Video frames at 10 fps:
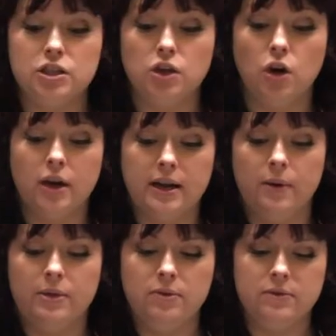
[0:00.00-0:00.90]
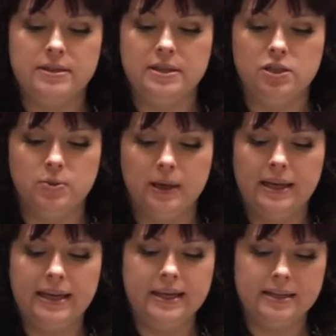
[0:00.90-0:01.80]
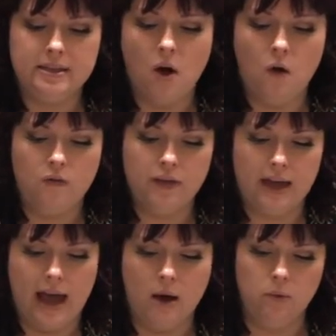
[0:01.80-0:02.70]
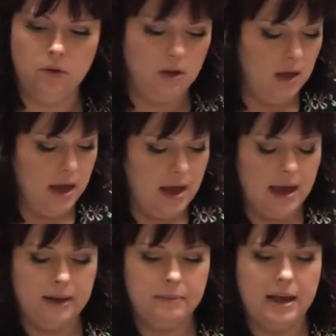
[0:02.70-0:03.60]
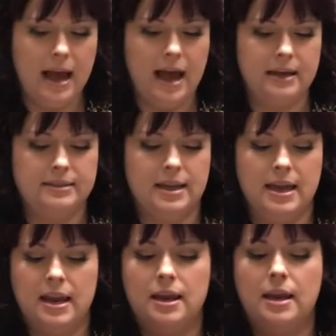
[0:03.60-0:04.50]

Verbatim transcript: cook now in the residual heat of the cawl. And I'm going to add in